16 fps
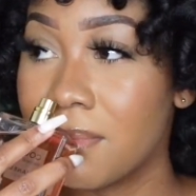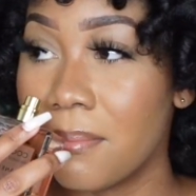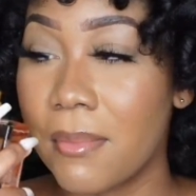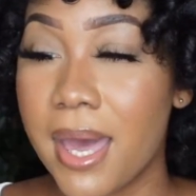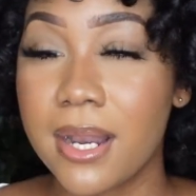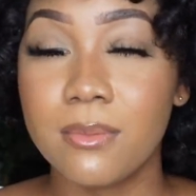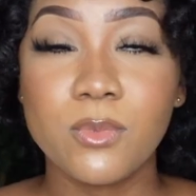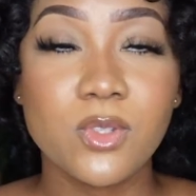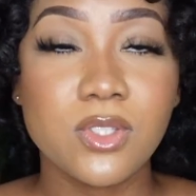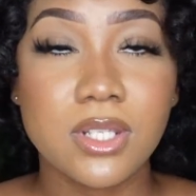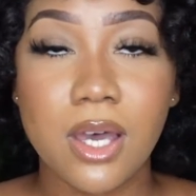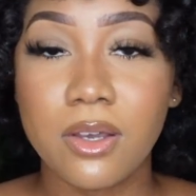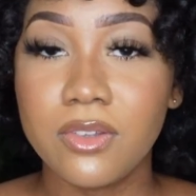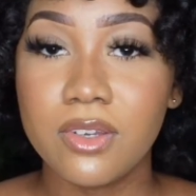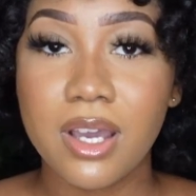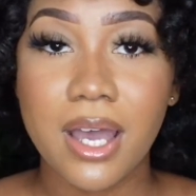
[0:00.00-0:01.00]

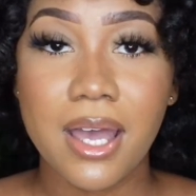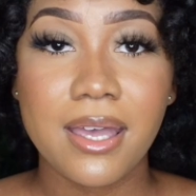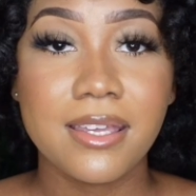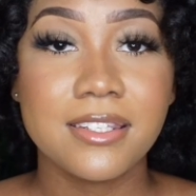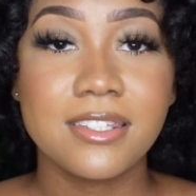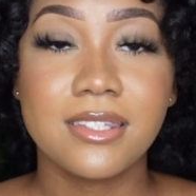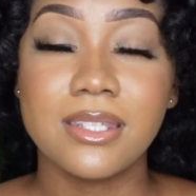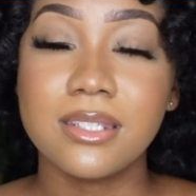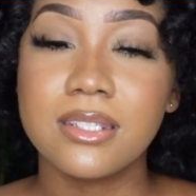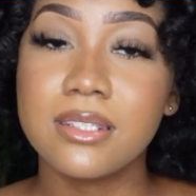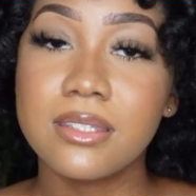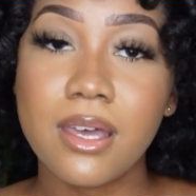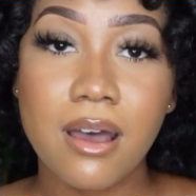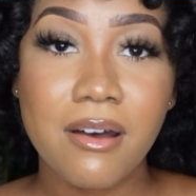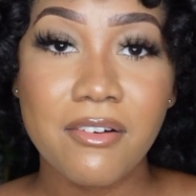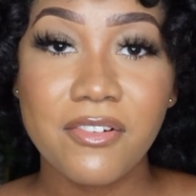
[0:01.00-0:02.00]
Mademoiselle, you guys. This
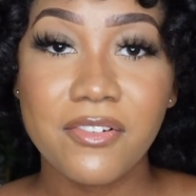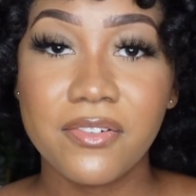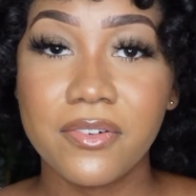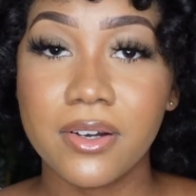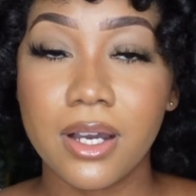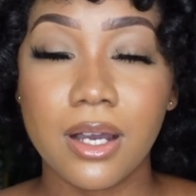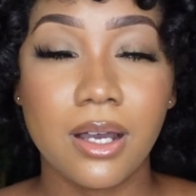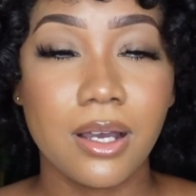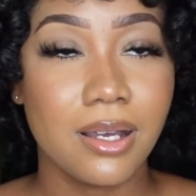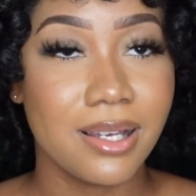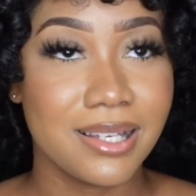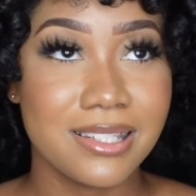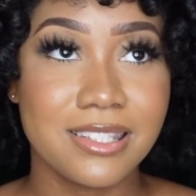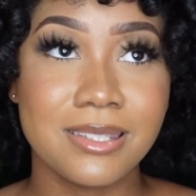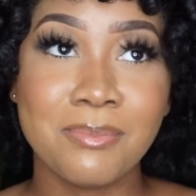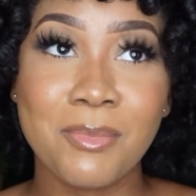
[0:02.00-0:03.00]
stuff
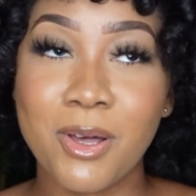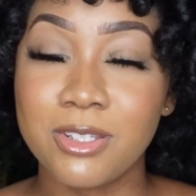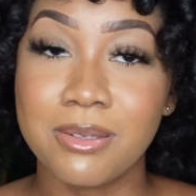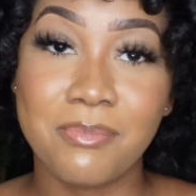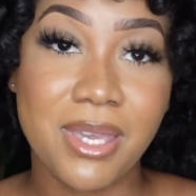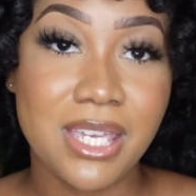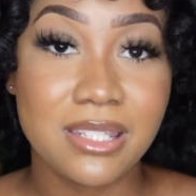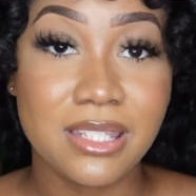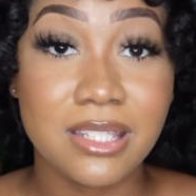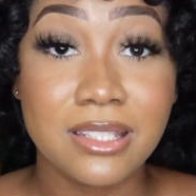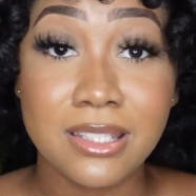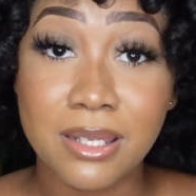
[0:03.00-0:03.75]
smells amazing.